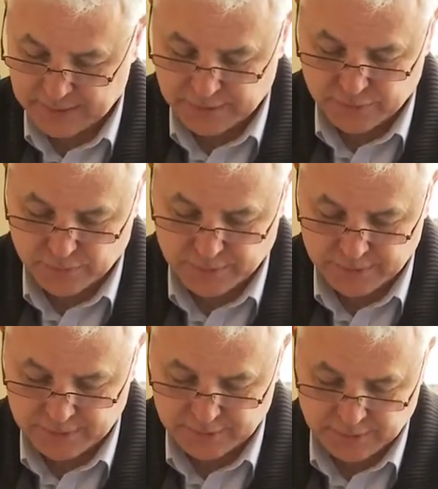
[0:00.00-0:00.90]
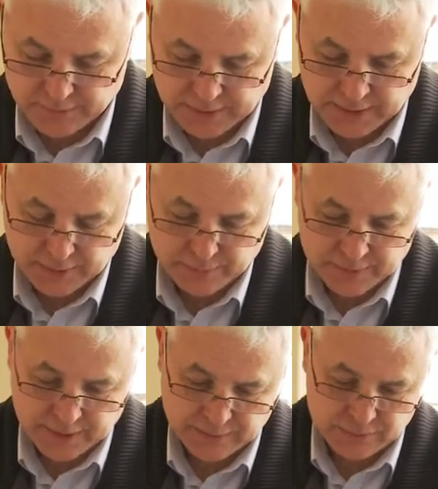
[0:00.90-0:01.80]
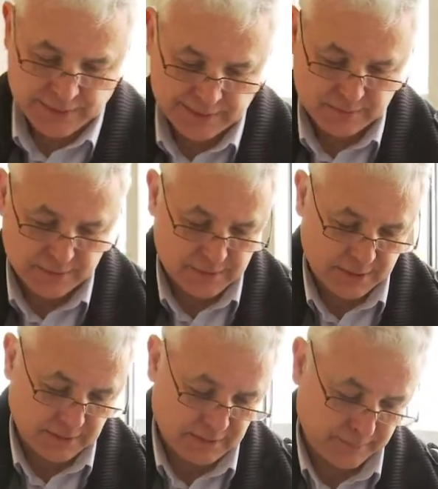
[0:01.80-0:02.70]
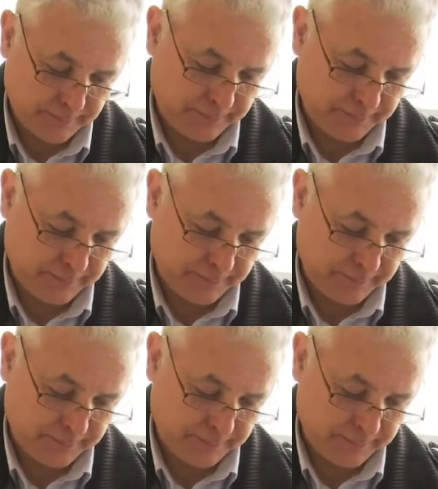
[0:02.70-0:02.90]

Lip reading: the squares so that we keep it in reasonable scale.